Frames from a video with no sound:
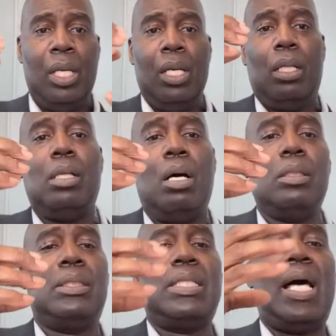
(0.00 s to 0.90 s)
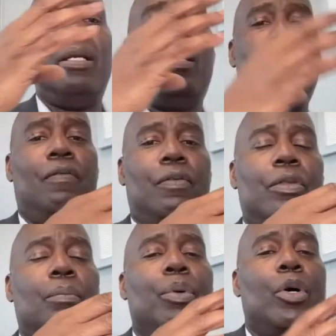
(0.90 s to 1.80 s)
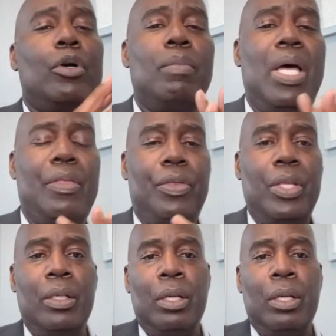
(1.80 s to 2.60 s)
alongside of the BRRRR method